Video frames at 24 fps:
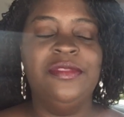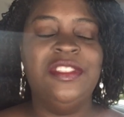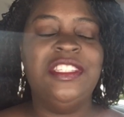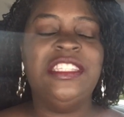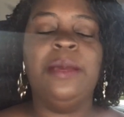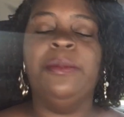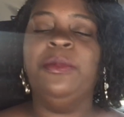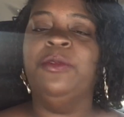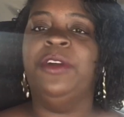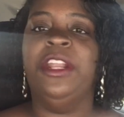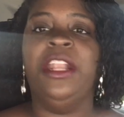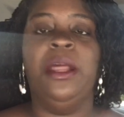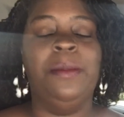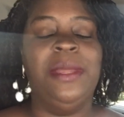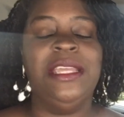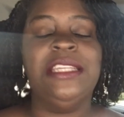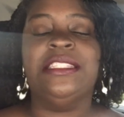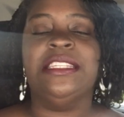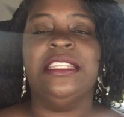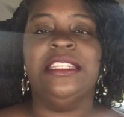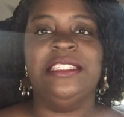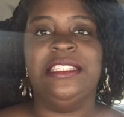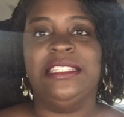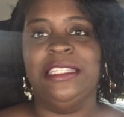Tell me where that
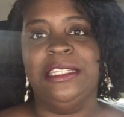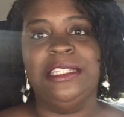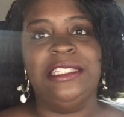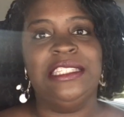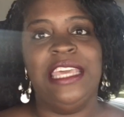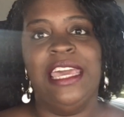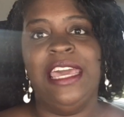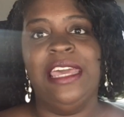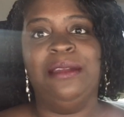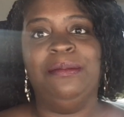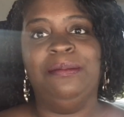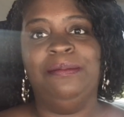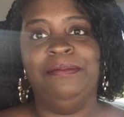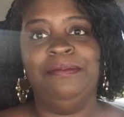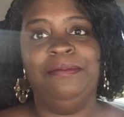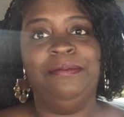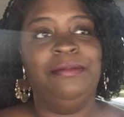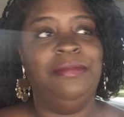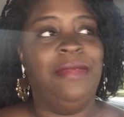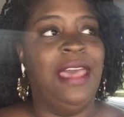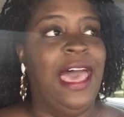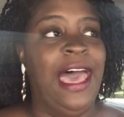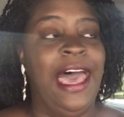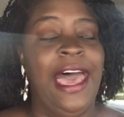makes any sense at.
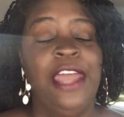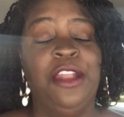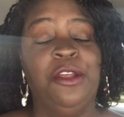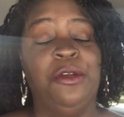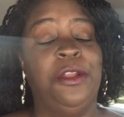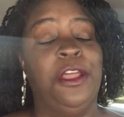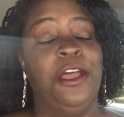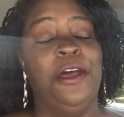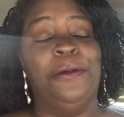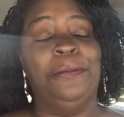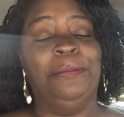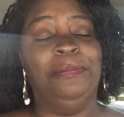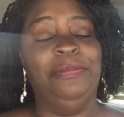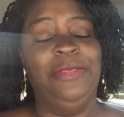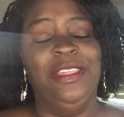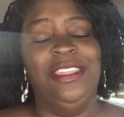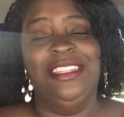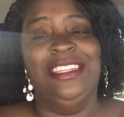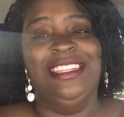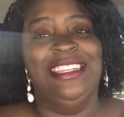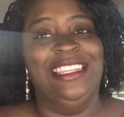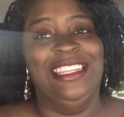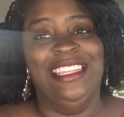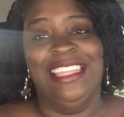I don't know.
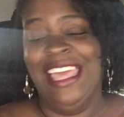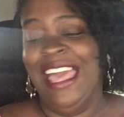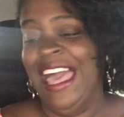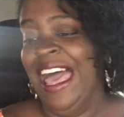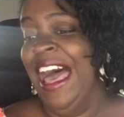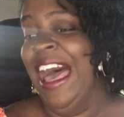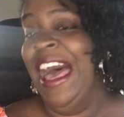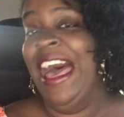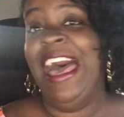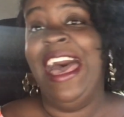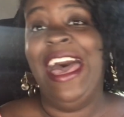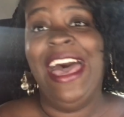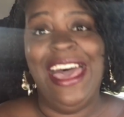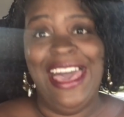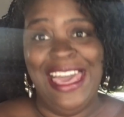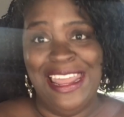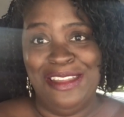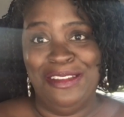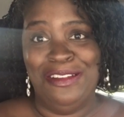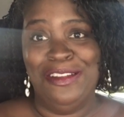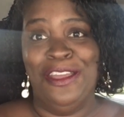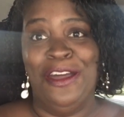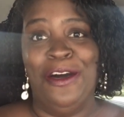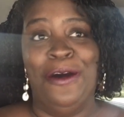I
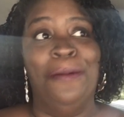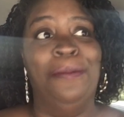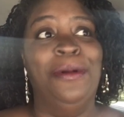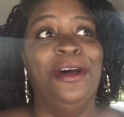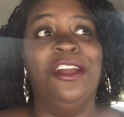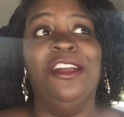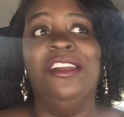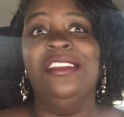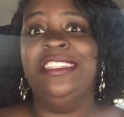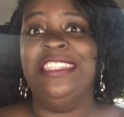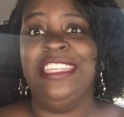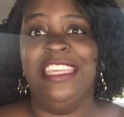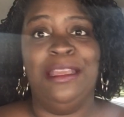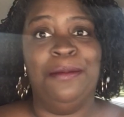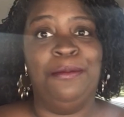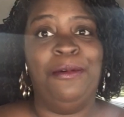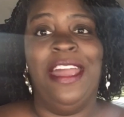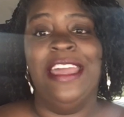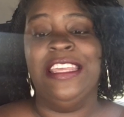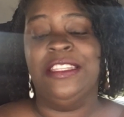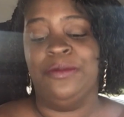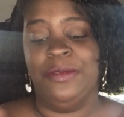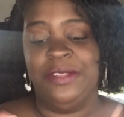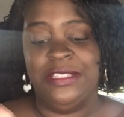don't know, but her ticket
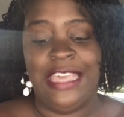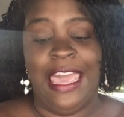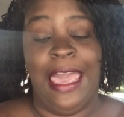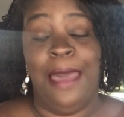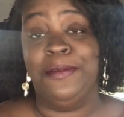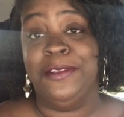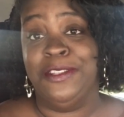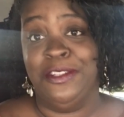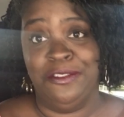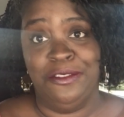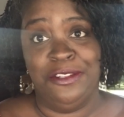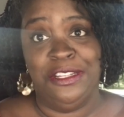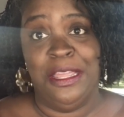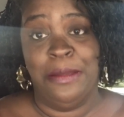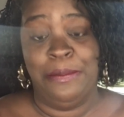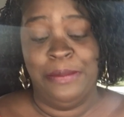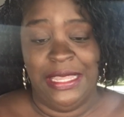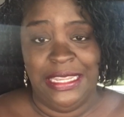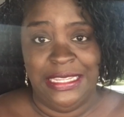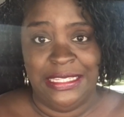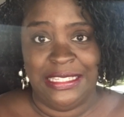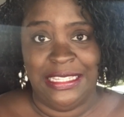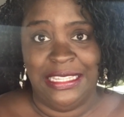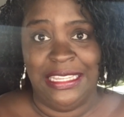price was absolutely
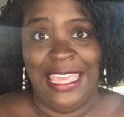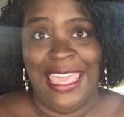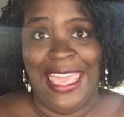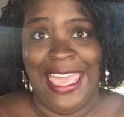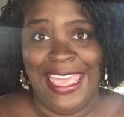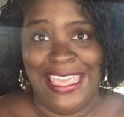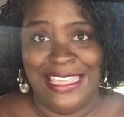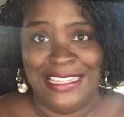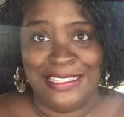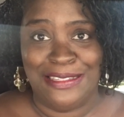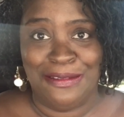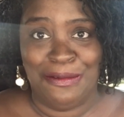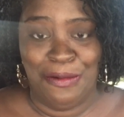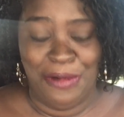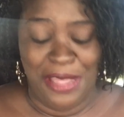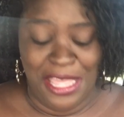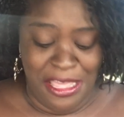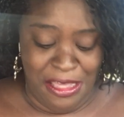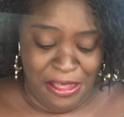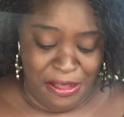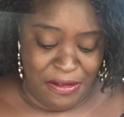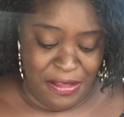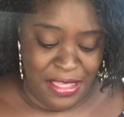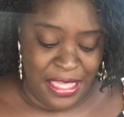amazing as
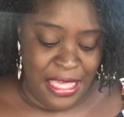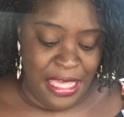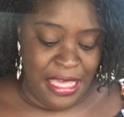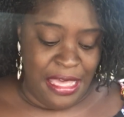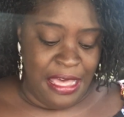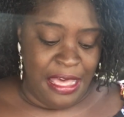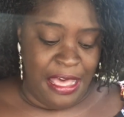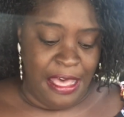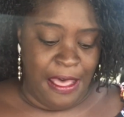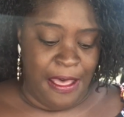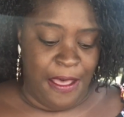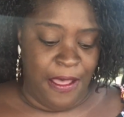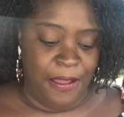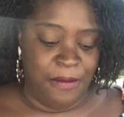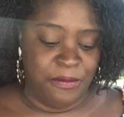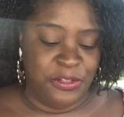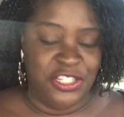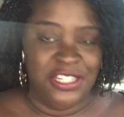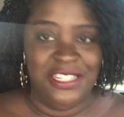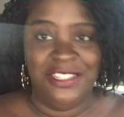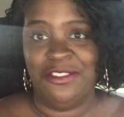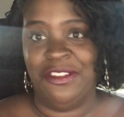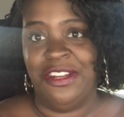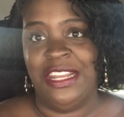well. Um,
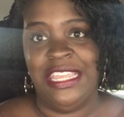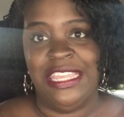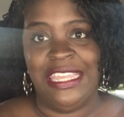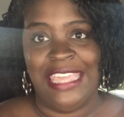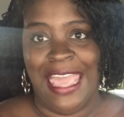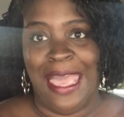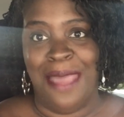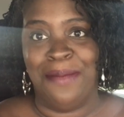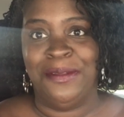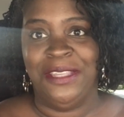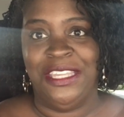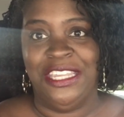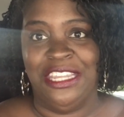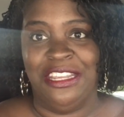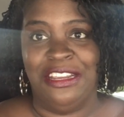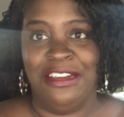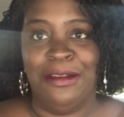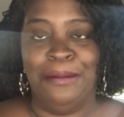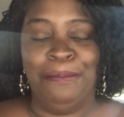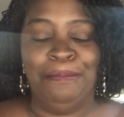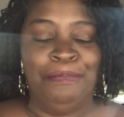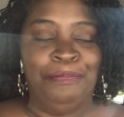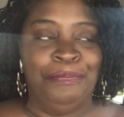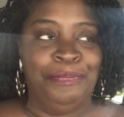she's on a gap
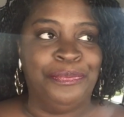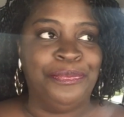year.